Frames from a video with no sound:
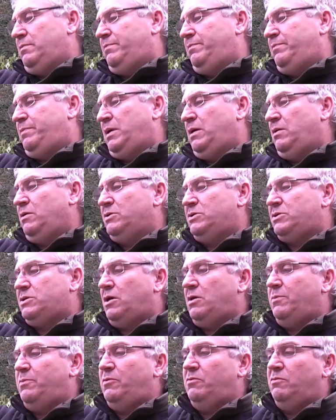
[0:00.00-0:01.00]
polar
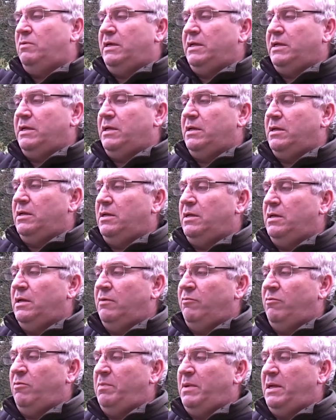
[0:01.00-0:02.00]
scope already
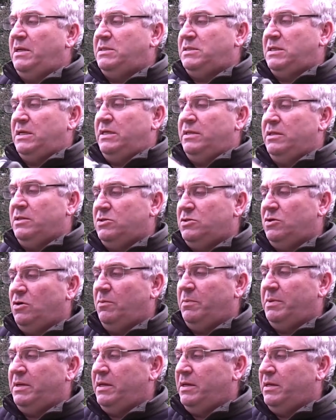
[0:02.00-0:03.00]
and replaced it in the
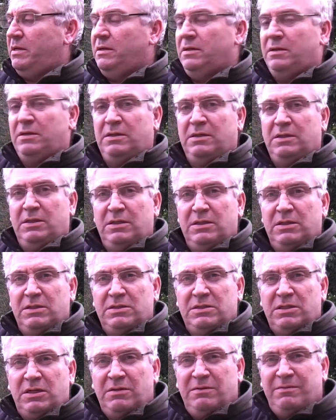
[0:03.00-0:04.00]
top here.
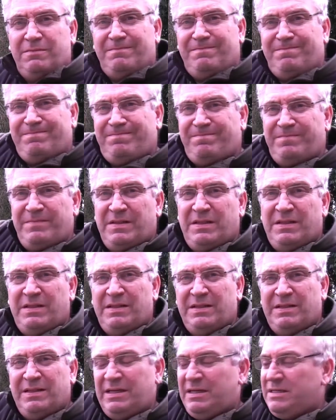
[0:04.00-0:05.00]
So
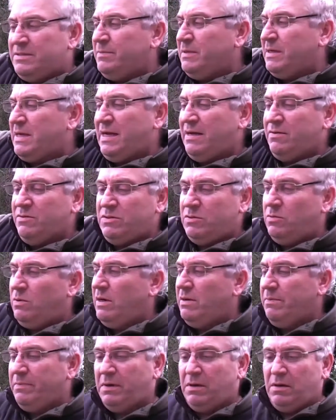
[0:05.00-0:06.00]
there's my
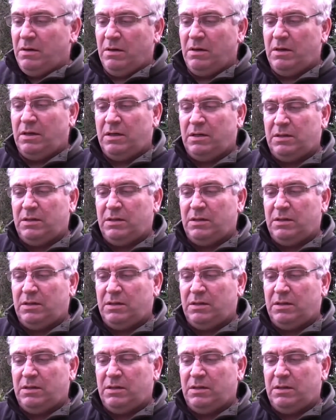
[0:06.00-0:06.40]
counterweight bar, and